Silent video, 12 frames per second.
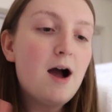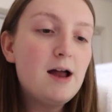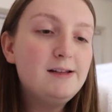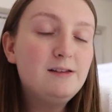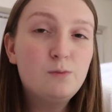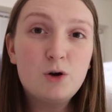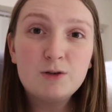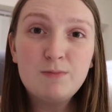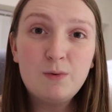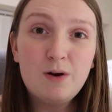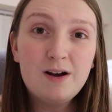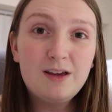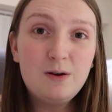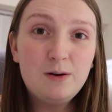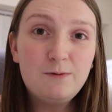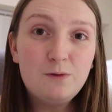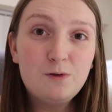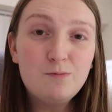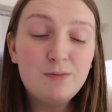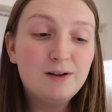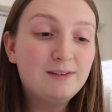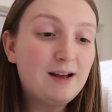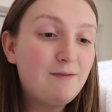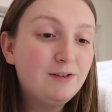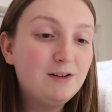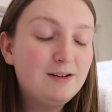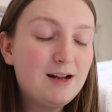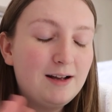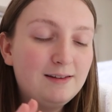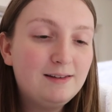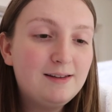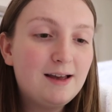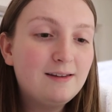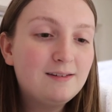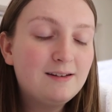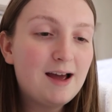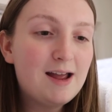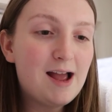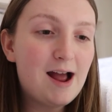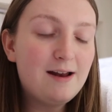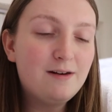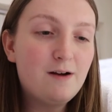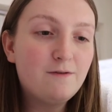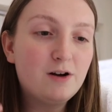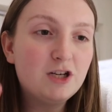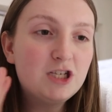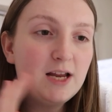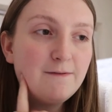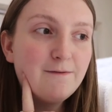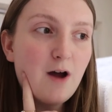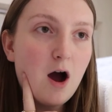I need to wash my work uniform because I haven't done that since yesterday and I've got a shift